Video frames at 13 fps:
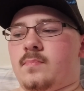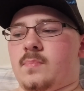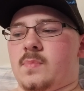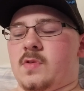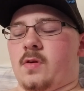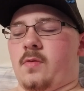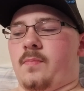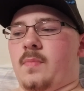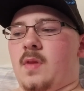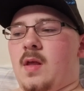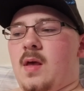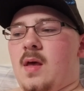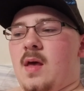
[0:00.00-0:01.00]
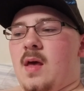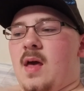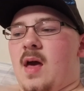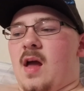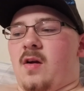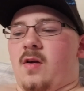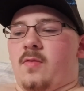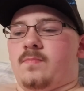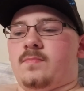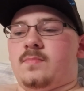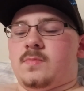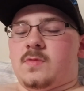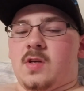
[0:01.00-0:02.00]
So I don't know,
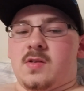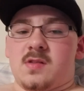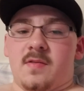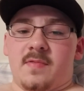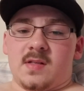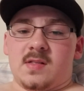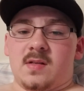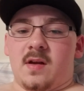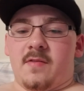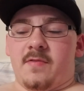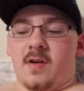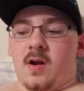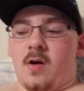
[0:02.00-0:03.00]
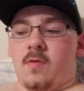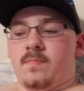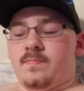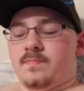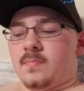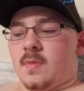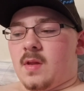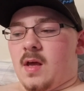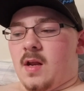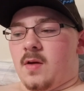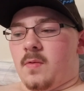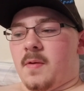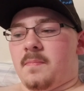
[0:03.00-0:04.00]
it's all stuff I still gotta figure out.
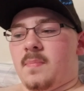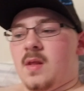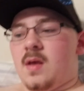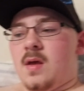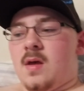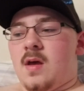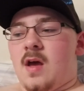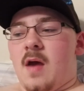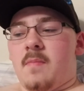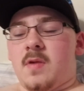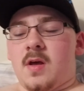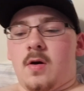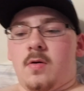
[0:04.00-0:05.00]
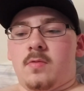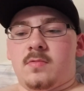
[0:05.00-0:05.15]
Anyway, I'm gonna go.